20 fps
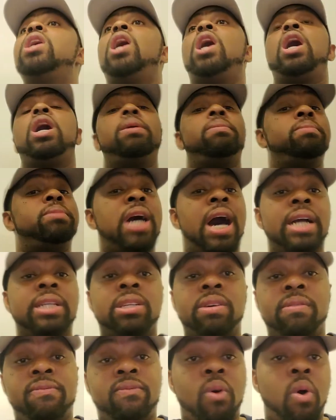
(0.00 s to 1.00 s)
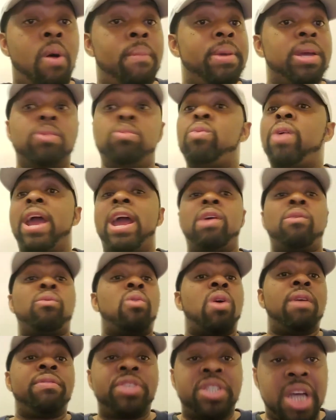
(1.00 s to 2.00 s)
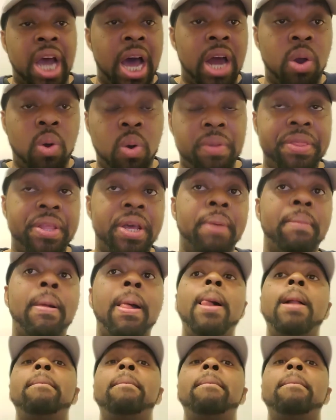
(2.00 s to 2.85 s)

Um, D'Onta Foreman ran roughshod on them.